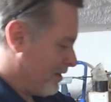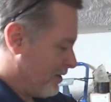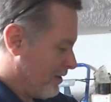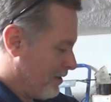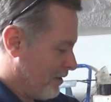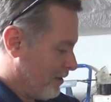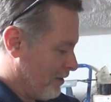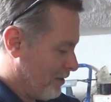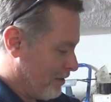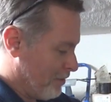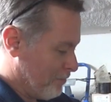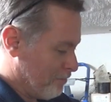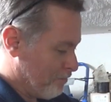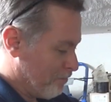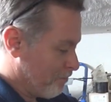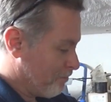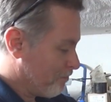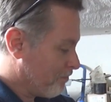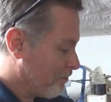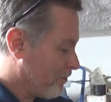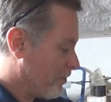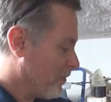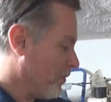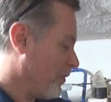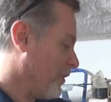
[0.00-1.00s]
I'm
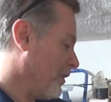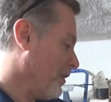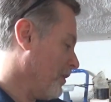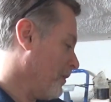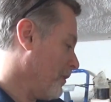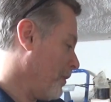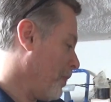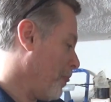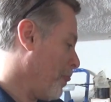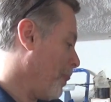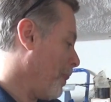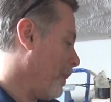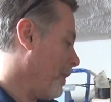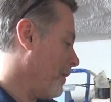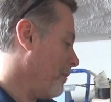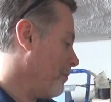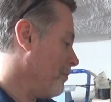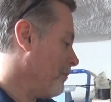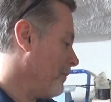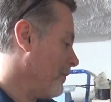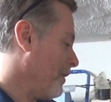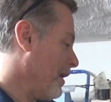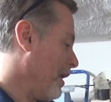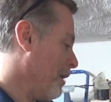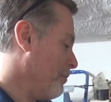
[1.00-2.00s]

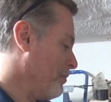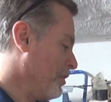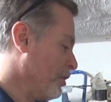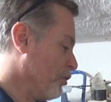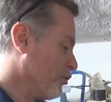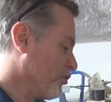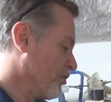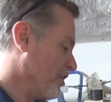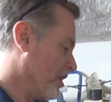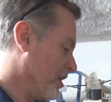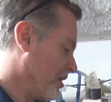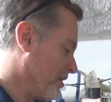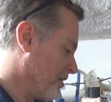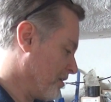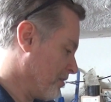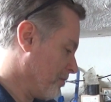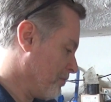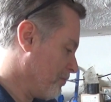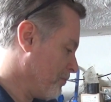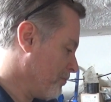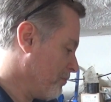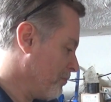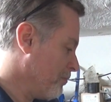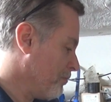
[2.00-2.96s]
using